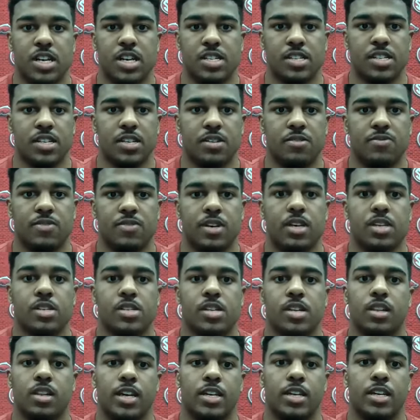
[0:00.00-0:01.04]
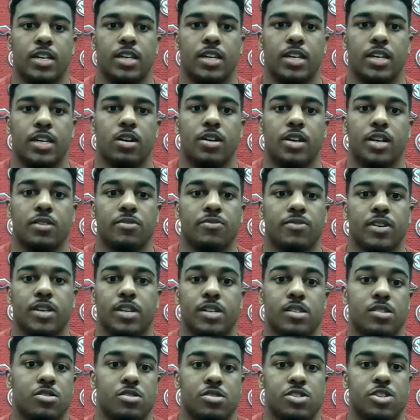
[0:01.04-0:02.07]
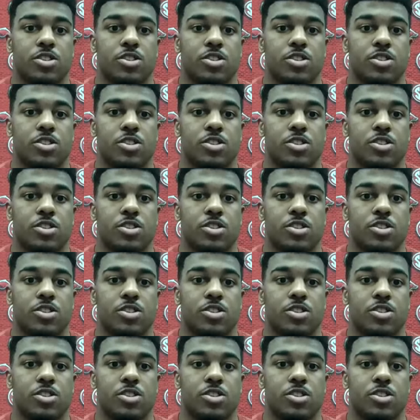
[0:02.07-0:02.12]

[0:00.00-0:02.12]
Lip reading: as a defense and leading our defense.